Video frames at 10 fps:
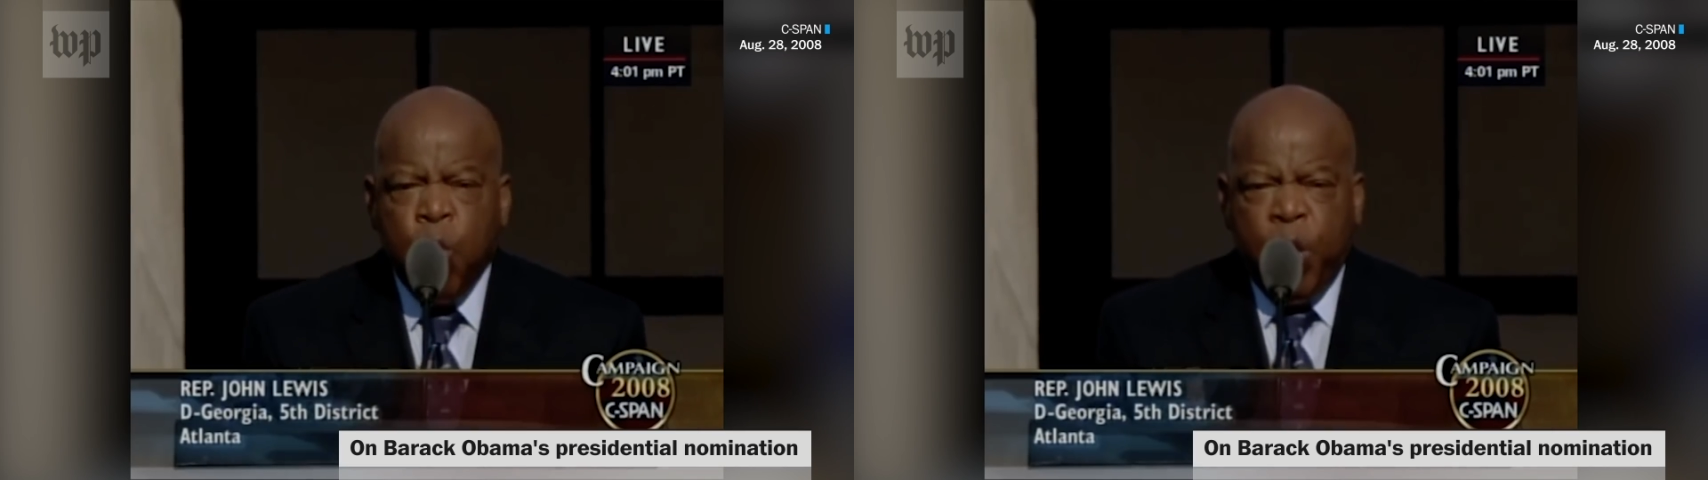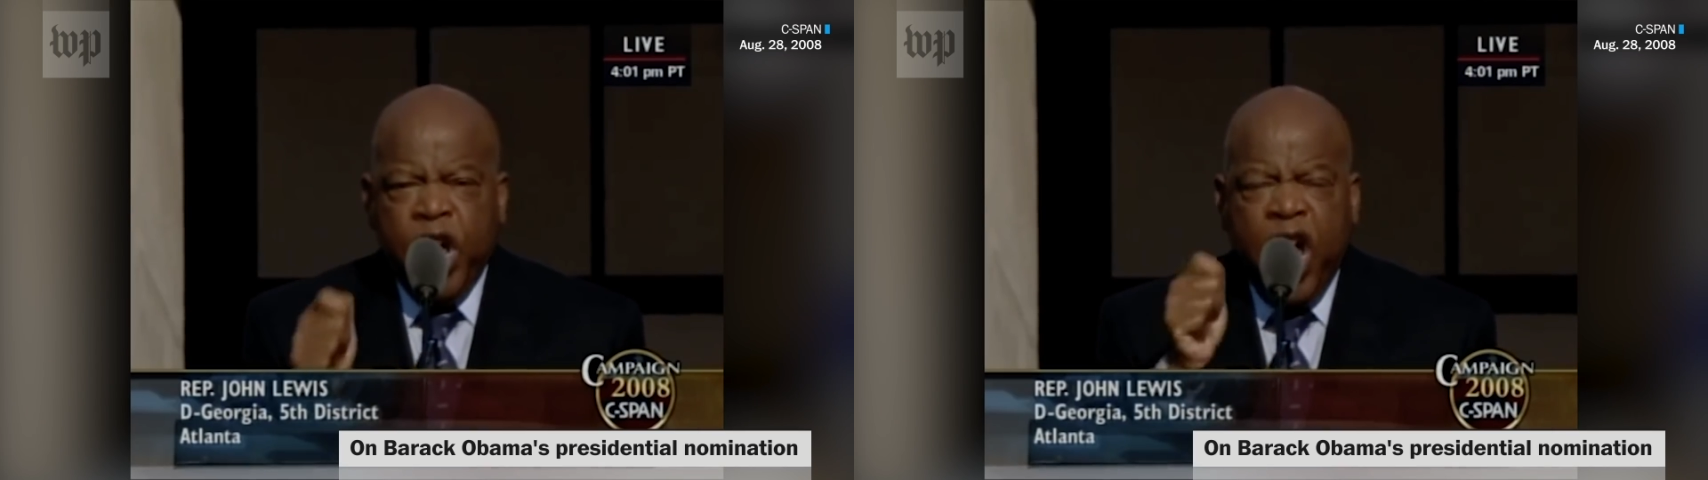
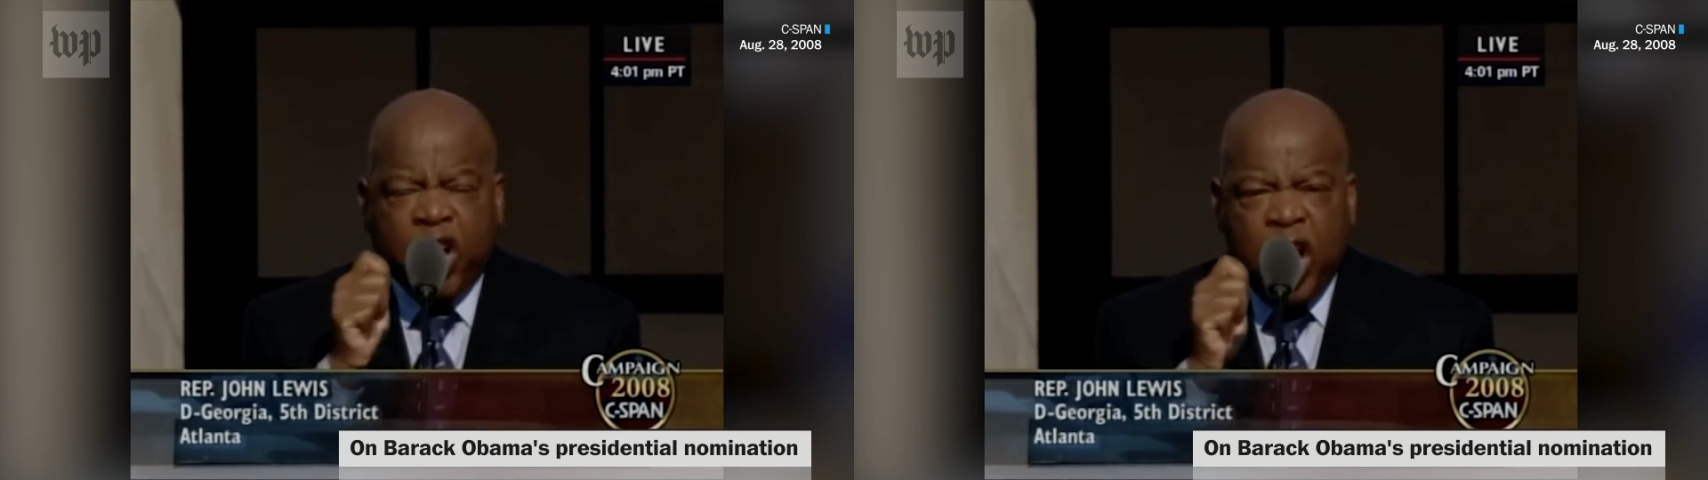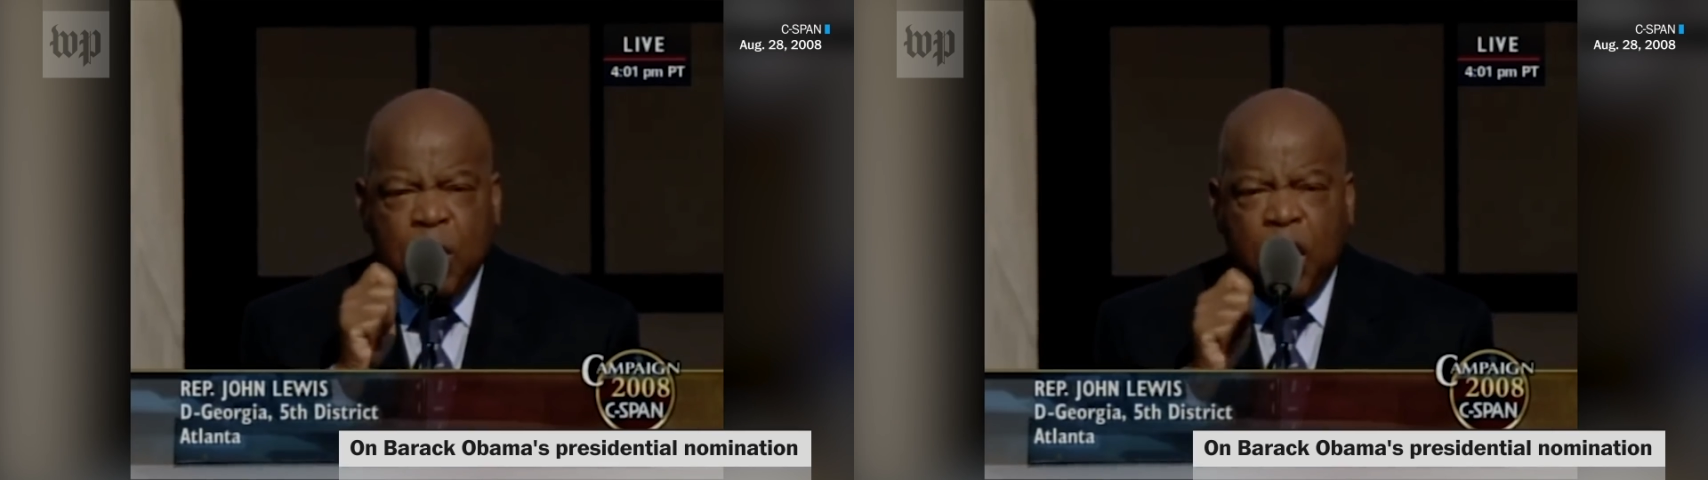We have
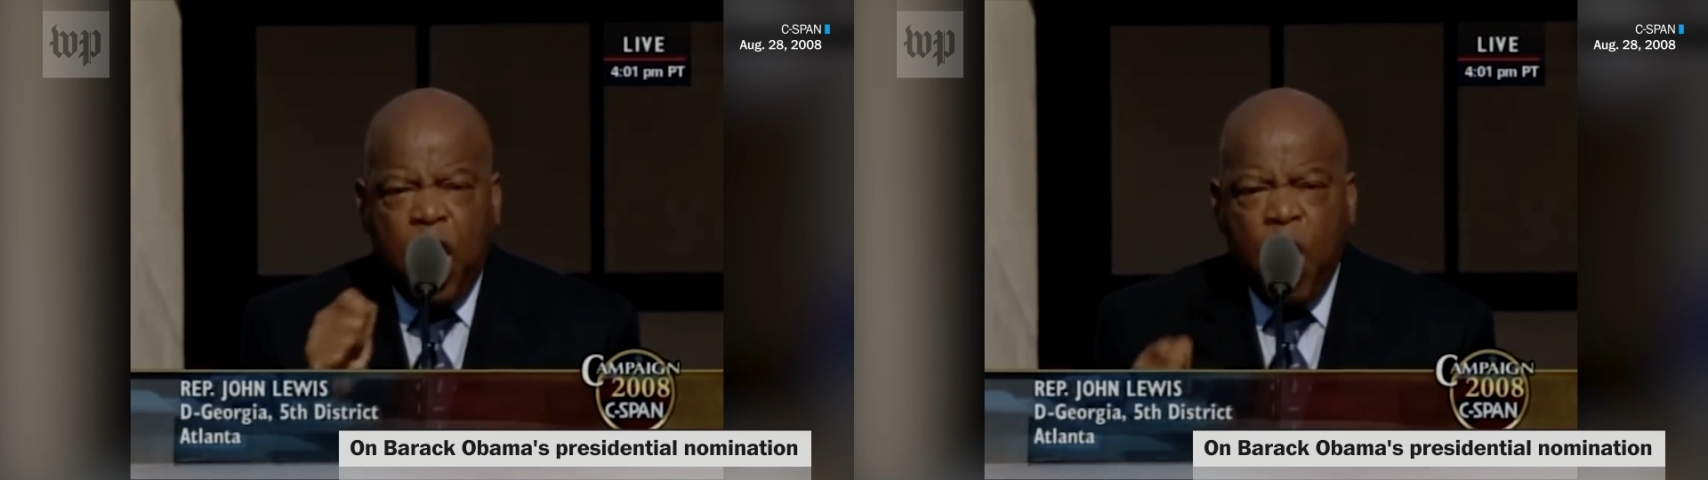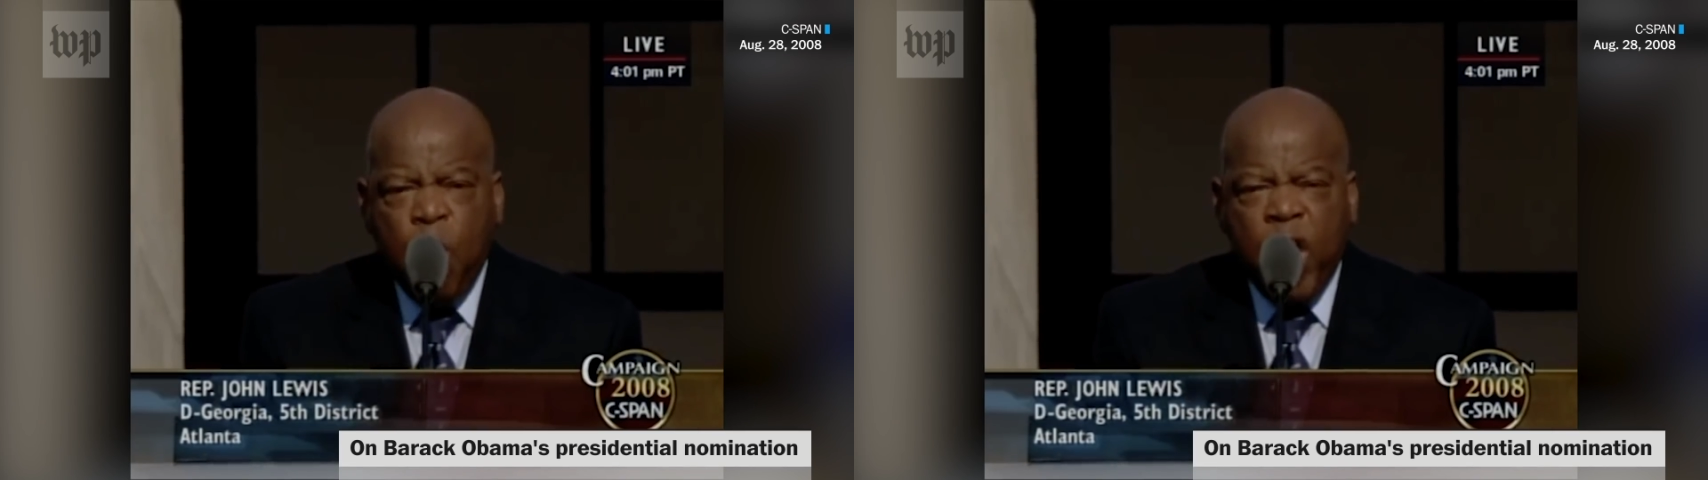come a
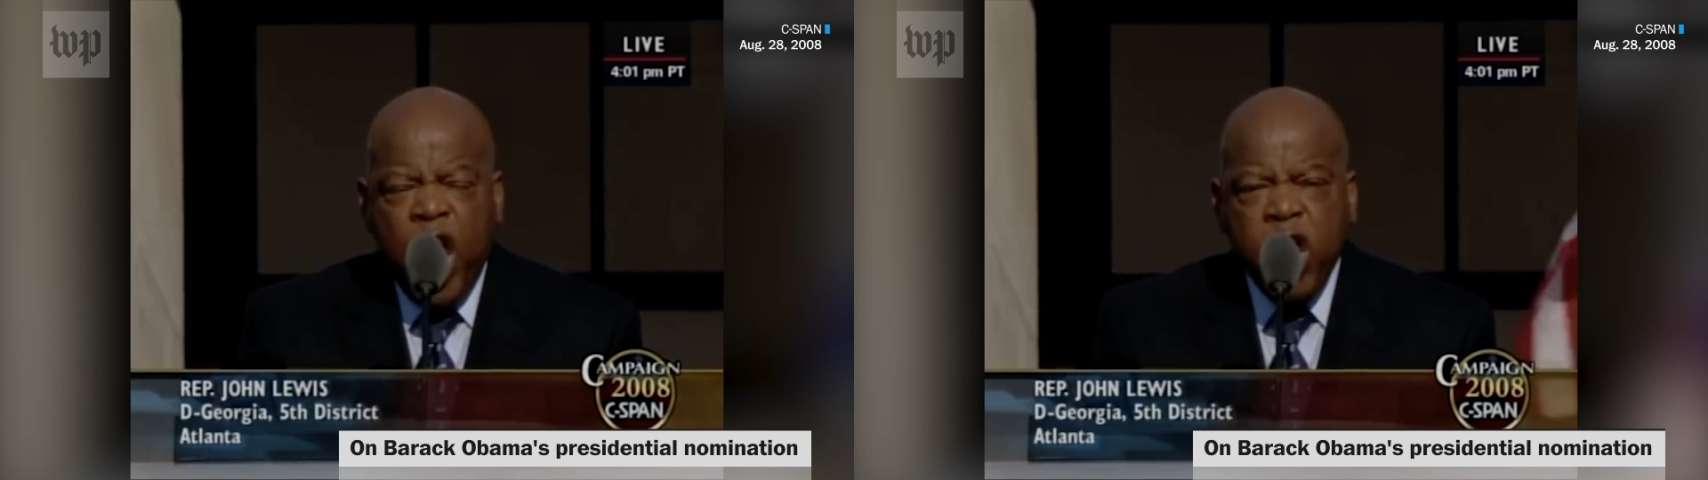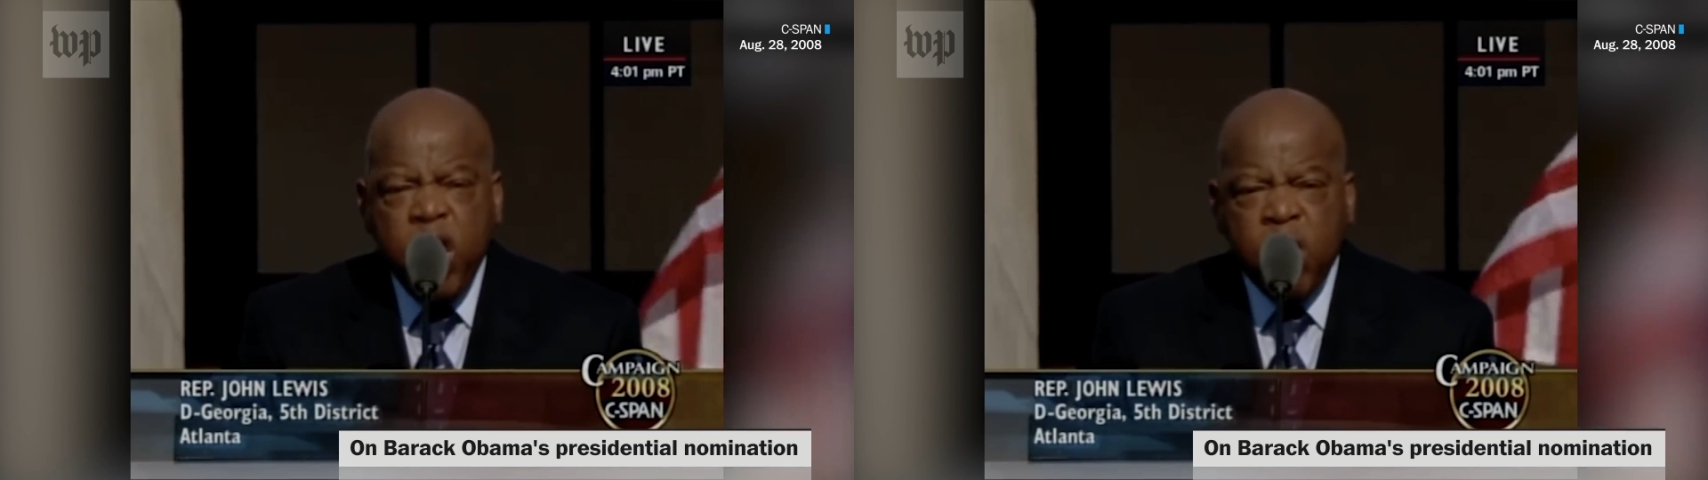long
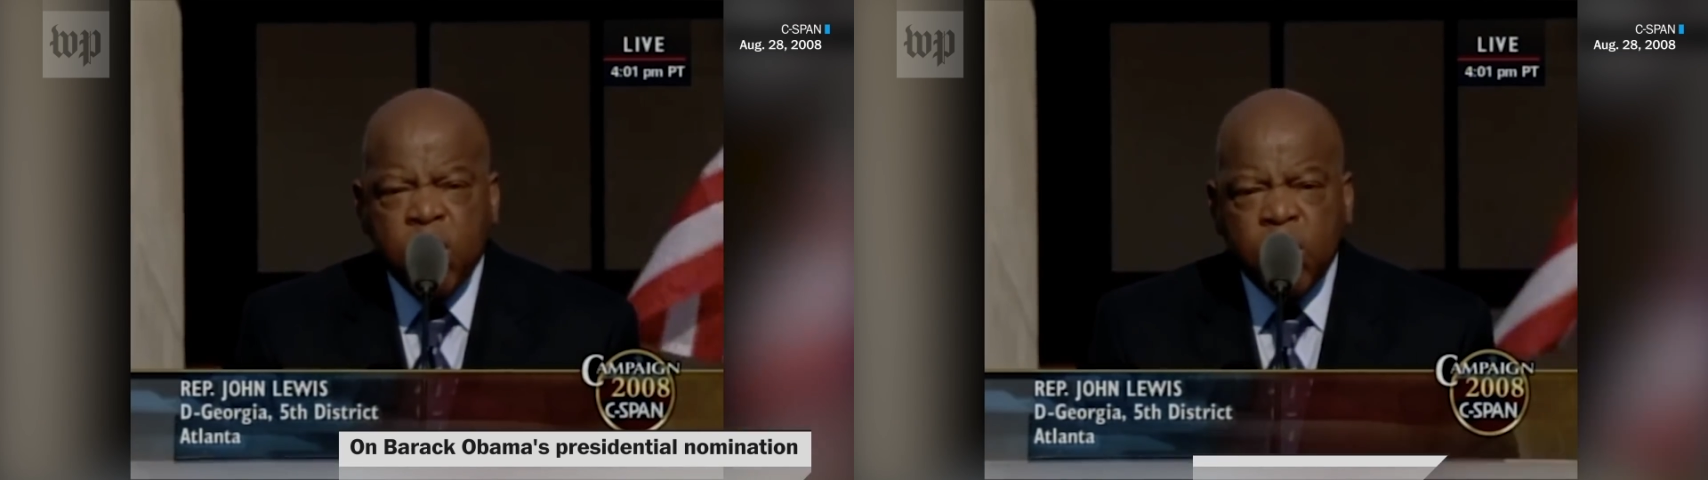way,